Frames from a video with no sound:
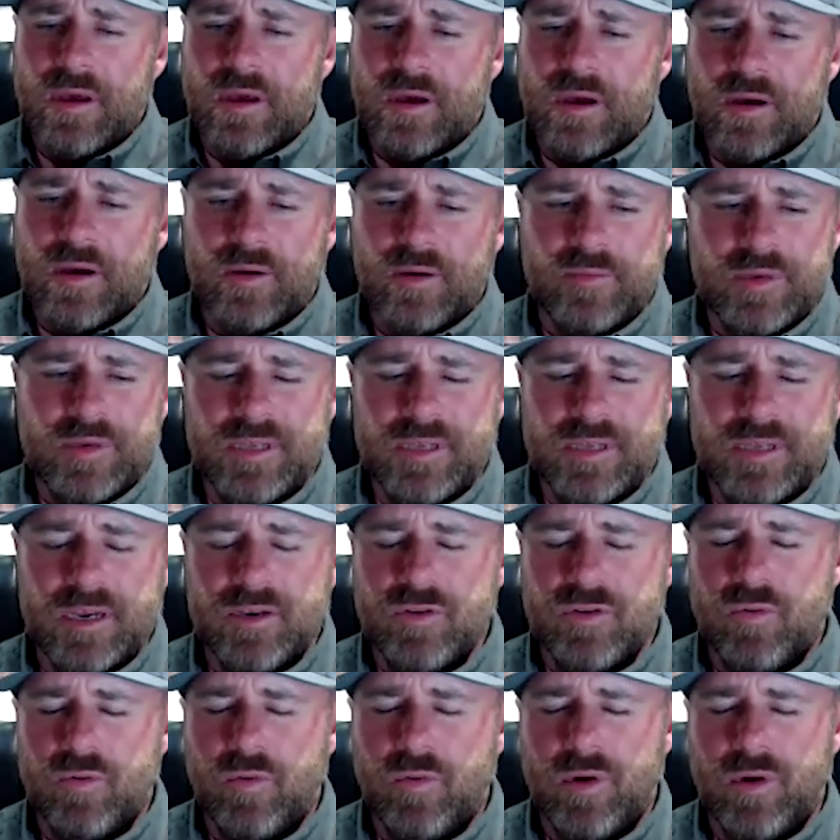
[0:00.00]
is
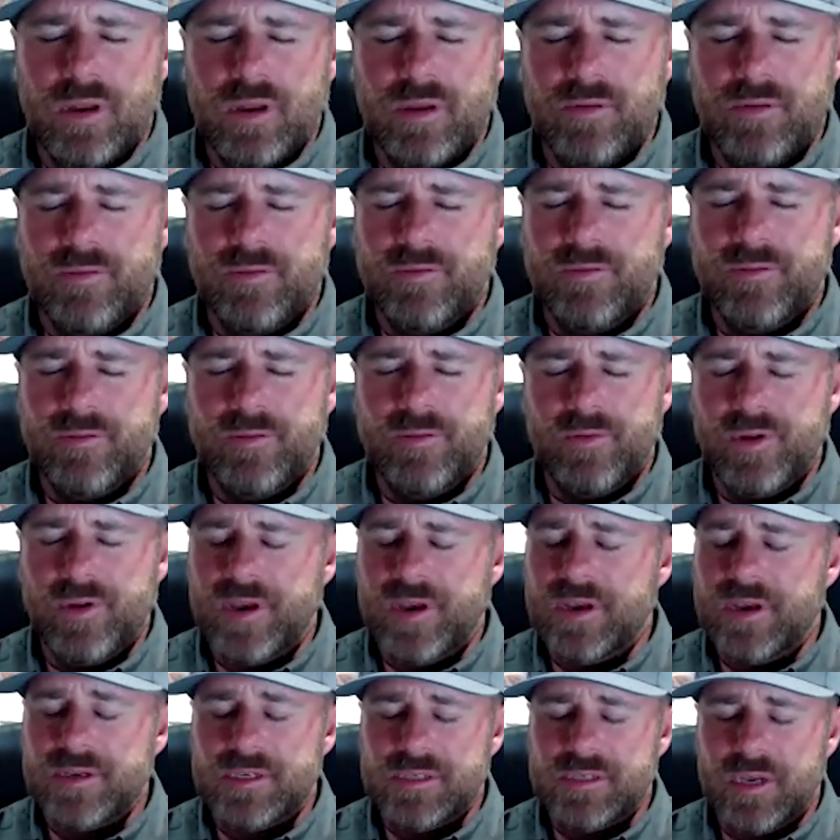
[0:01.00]
like
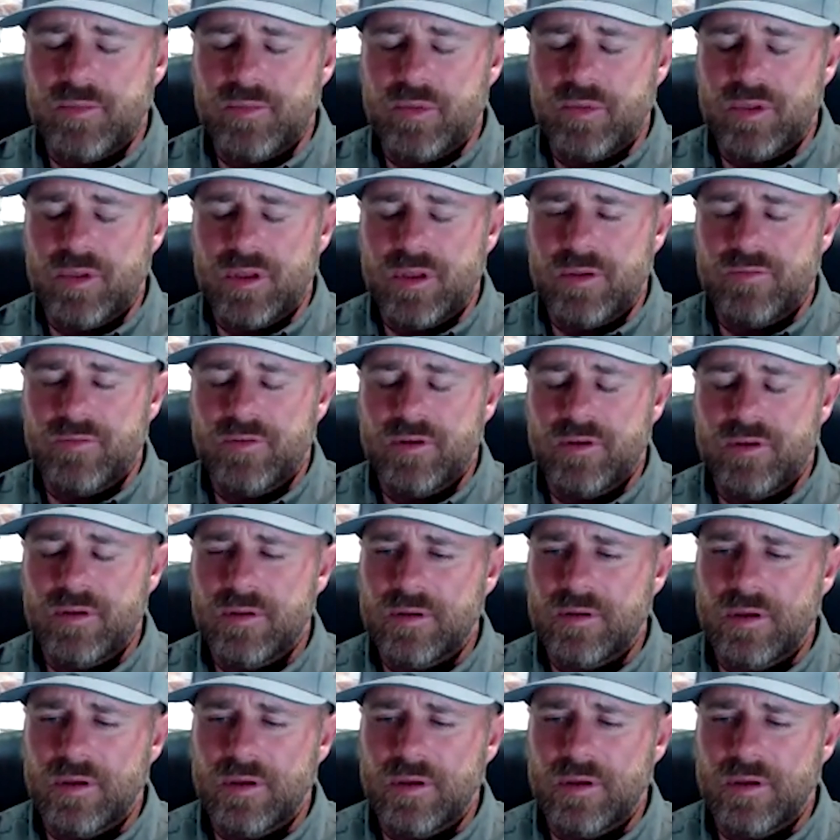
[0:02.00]
23 inches, I believe.